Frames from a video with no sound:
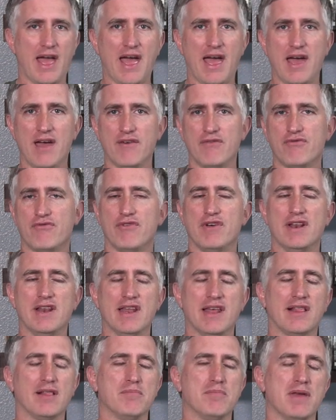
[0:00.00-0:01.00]
every
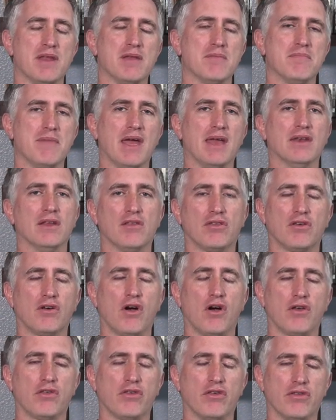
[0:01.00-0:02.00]
little bit of maintenance
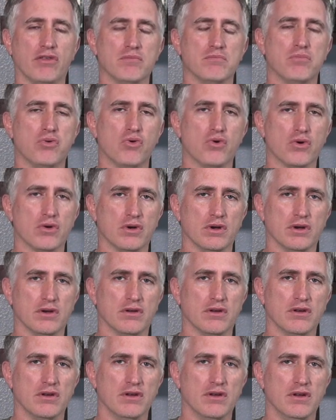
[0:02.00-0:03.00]
cost is important